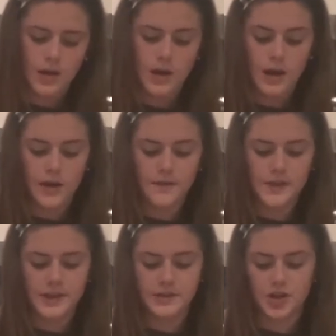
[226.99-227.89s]
of
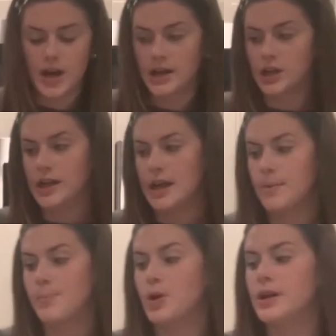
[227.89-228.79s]
this dry ingredient
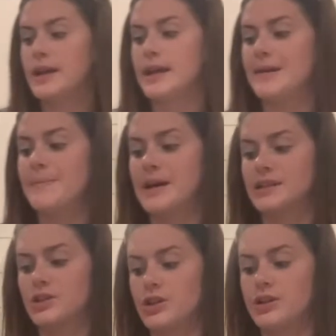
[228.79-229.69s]
and put it in a mixer.